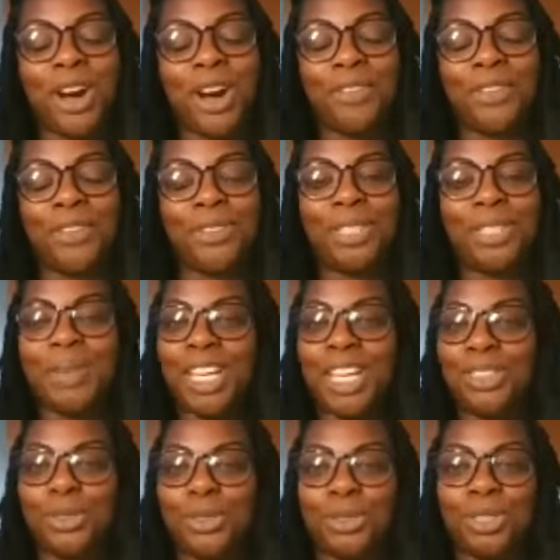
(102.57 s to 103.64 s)
offer you some
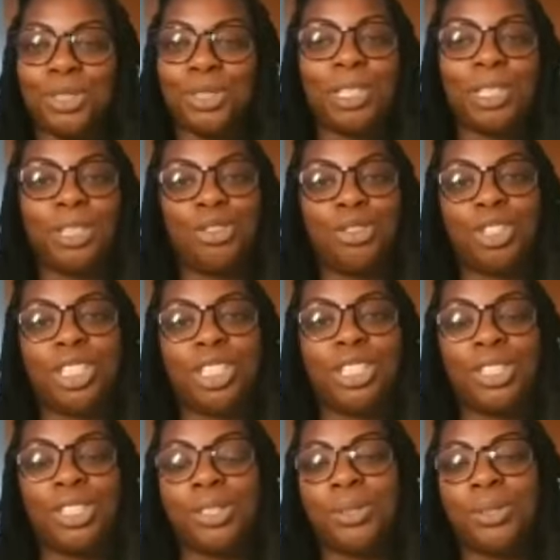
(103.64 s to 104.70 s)
answers or some solutions
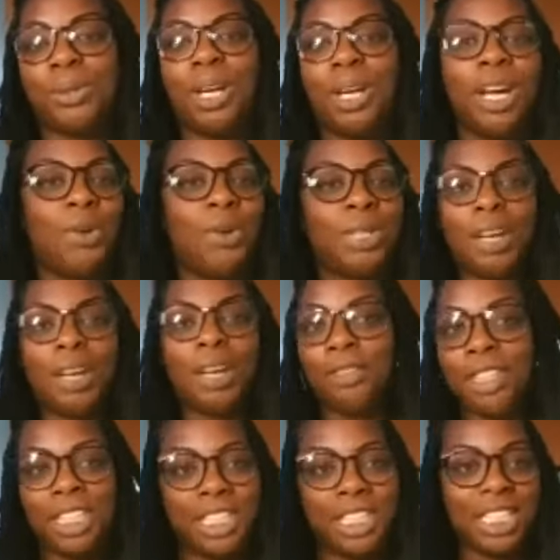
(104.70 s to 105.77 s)
to whatever
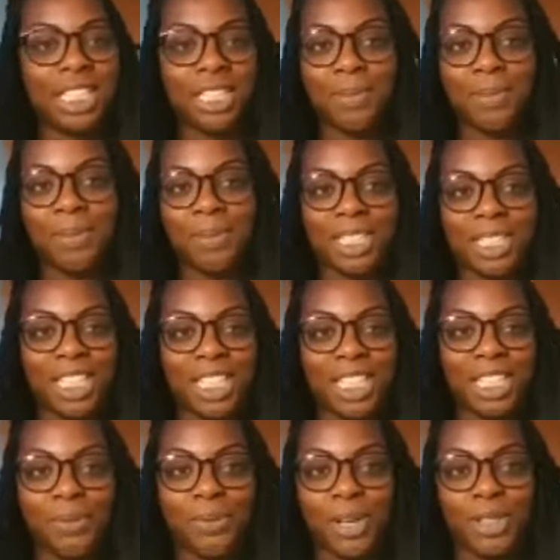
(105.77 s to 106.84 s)
it is that you may be dealing
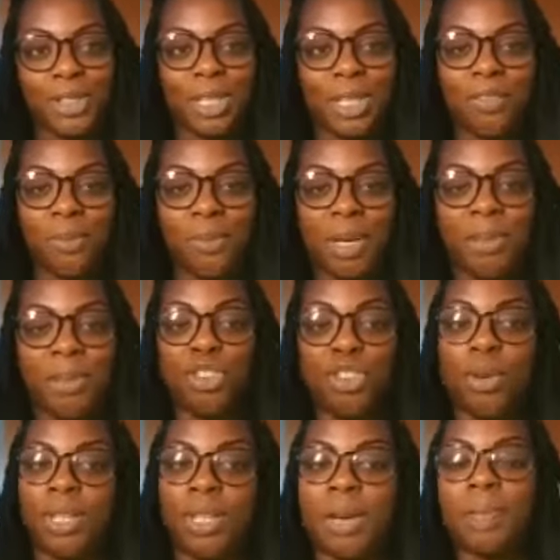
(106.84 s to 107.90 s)
with or whatever may be
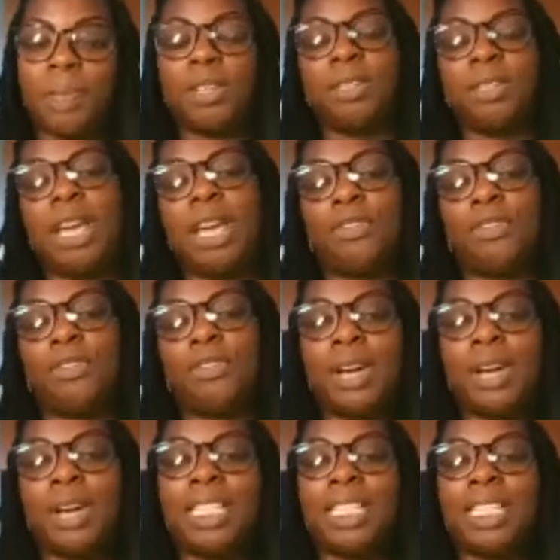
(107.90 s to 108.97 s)
showing up in your life right now.